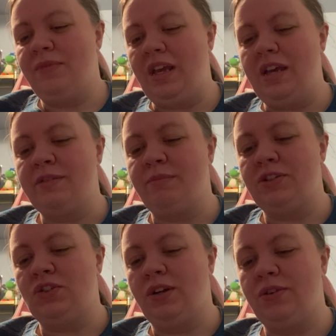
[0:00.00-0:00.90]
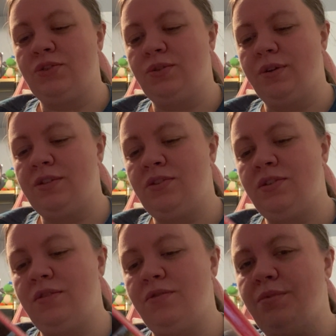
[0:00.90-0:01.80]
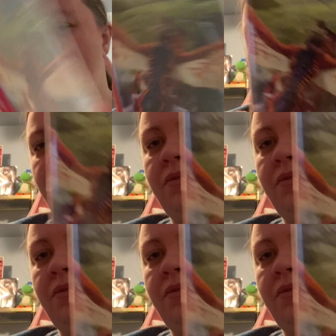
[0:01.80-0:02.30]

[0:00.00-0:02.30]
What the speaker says: is Monster Hunter Stories 2, Wings of